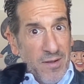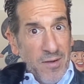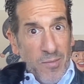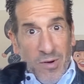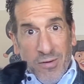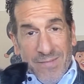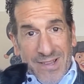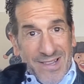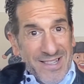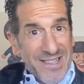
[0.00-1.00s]
Well, it
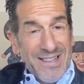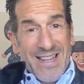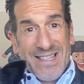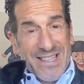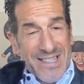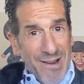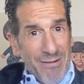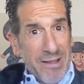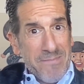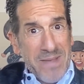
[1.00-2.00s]
doesn't
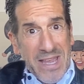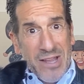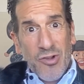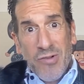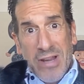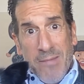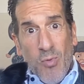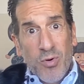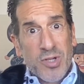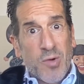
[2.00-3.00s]
necessarily mean you need
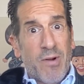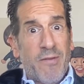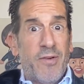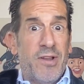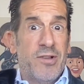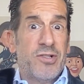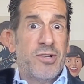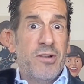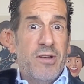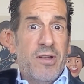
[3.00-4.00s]
more square footage.
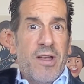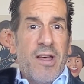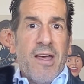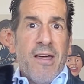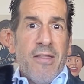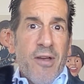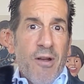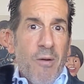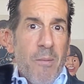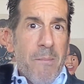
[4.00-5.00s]

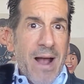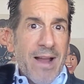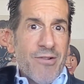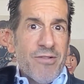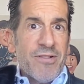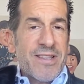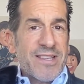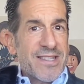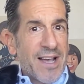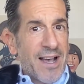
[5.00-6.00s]
There are minor
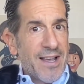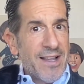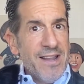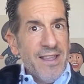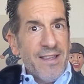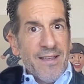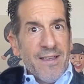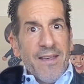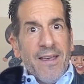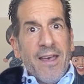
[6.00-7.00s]
design
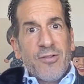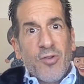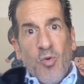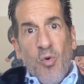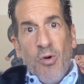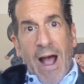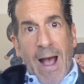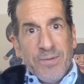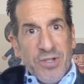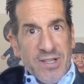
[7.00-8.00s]
and decor
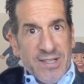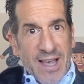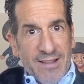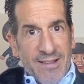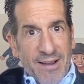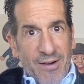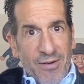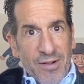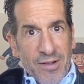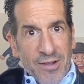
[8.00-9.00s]
options out there
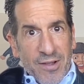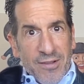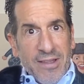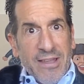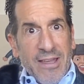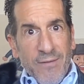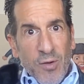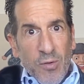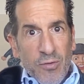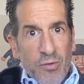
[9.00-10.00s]
to give
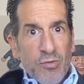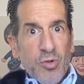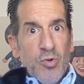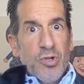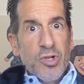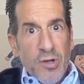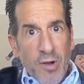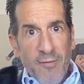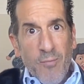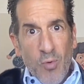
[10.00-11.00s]
you the illusion of
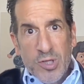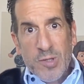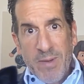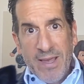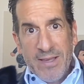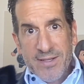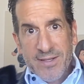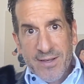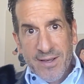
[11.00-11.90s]
more space,